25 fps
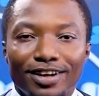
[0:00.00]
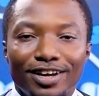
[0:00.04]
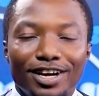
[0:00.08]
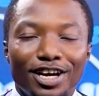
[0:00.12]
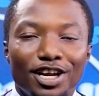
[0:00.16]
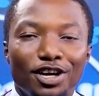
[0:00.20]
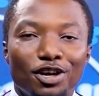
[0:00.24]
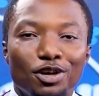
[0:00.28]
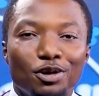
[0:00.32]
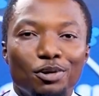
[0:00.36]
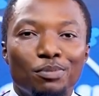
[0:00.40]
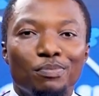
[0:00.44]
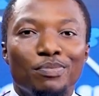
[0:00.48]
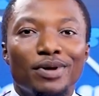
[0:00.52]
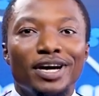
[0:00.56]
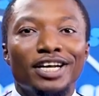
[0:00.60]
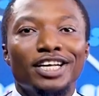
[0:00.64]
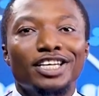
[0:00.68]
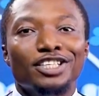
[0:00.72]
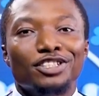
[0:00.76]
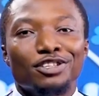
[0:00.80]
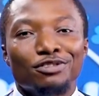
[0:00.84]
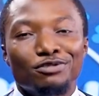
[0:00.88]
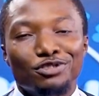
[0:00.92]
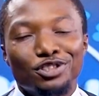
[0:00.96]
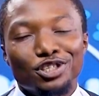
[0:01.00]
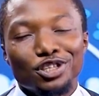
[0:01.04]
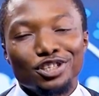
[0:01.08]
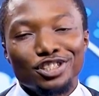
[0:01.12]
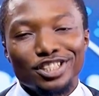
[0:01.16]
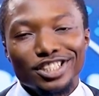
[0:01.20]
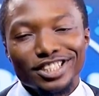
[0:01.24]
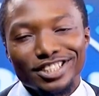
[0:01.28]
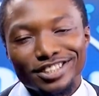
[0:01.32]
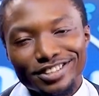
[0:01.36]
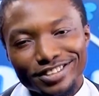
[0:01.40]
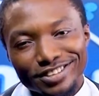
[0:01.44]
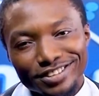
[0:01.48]
Hello, partners of
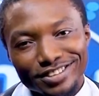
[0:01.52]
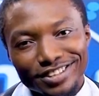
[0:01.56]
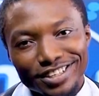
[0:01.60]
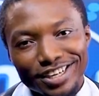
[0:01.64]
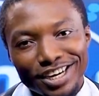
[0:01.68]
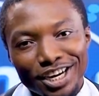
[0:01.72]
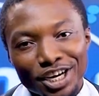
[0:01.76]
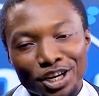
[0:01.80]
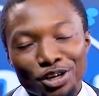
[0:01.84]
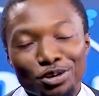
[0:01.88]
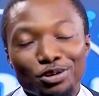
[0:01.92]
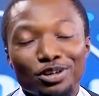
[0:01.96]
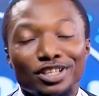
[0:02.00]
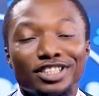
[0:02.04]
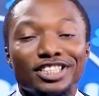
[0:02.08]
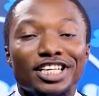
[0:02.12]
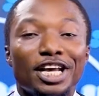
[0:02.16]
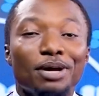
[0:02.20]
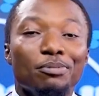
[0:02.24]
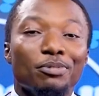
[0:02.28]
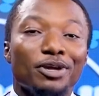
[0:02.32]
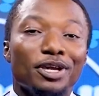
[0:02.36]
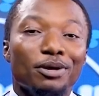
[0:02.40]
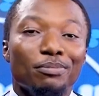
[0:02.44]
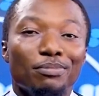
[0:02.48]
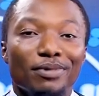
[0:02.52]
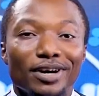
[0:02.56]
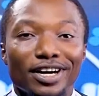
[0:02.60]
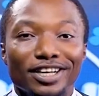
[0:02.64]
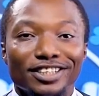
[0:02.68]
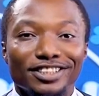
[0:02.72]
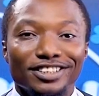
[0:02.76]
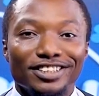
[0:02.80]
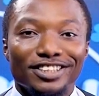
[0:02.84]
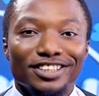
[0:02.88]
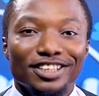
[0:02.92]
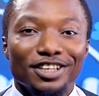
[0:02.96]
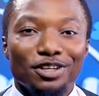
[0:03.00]
judges, accurate
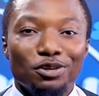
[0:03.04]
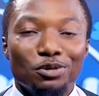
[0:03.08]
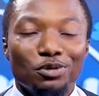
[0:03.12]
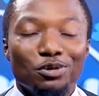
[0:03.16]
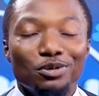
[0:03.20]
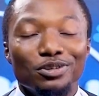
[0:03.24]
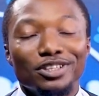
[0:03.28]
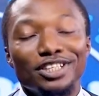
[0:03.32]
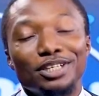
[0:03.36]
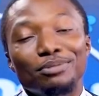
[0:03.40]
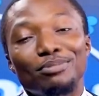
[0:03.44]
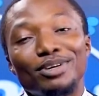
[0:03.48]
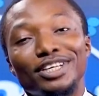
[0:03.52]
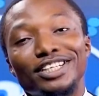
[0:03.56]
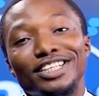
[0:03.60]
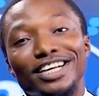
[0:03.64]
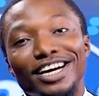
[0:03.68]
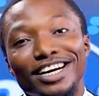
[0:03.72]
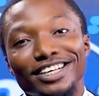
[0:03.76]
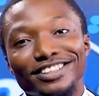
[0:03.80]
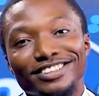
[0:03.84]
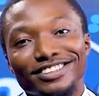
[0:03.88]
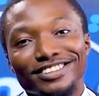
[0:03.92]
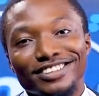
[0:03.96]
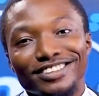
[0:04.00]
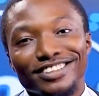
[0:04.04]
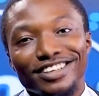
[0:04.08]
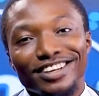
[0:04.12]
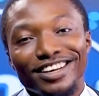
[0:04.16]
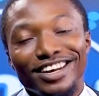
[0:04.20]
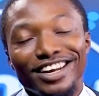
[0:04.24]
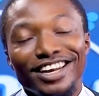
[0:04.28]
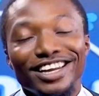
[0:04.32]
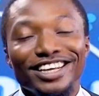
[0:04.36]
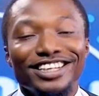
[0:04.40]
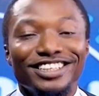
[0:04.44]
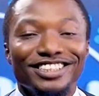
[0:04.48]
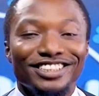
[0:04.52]
timekeepers, co-debaters,
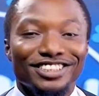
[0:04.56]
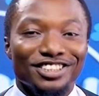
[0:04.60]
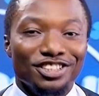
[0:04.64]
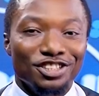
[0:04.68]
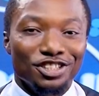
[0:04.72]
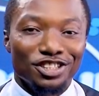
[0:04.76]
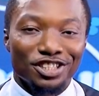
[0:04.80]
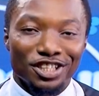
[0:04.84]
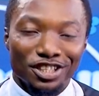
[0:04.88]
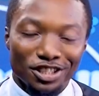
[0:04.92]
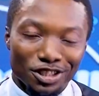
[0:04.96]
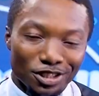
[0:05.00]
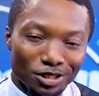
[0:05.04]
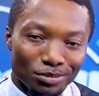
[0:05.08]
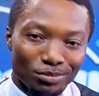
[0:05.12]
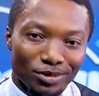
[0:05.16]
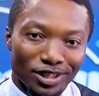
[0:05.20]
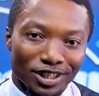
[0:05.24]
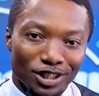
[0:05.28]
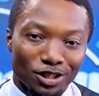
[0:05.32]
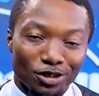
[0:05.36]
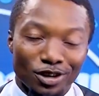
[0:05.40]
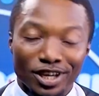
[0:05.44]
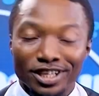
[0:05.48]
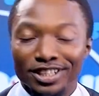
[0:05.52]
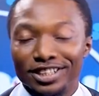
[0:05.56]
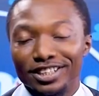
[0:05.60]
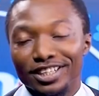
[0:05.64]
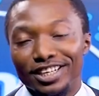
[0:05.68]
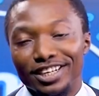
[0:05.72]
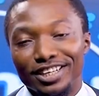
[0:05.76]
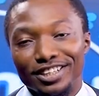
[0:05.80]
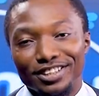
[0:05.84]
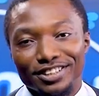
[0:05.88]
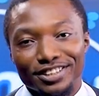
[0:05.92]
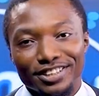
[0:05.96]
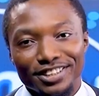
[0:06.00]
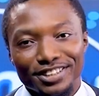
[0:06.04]
ladies and gentlemen, your
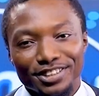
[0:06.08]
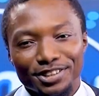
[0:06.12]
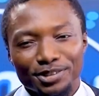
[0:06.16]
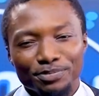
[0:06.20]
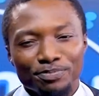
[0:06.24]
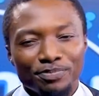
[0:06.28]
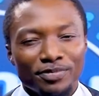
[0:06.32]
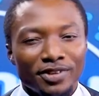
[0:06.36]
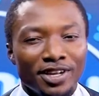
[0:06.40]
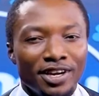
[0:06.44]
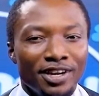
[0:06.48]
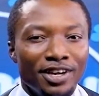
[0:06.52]
excellencies.